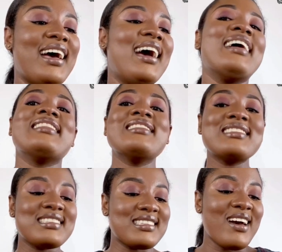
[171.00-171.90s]
this
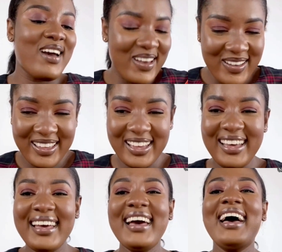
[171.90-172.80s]
is
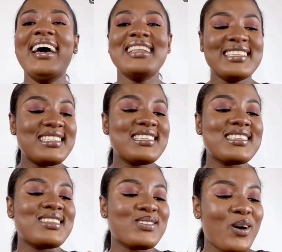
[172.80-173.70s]

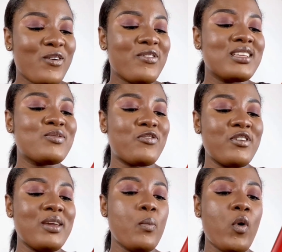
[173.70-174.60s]
a sulfate
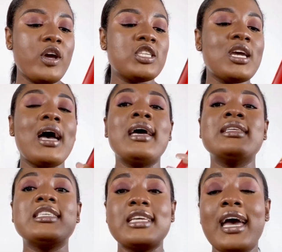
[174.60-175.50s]
free moisture and
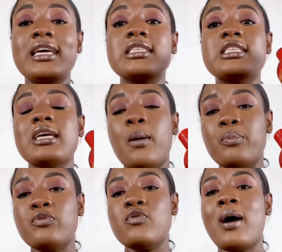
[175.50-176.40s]
shine shampoo.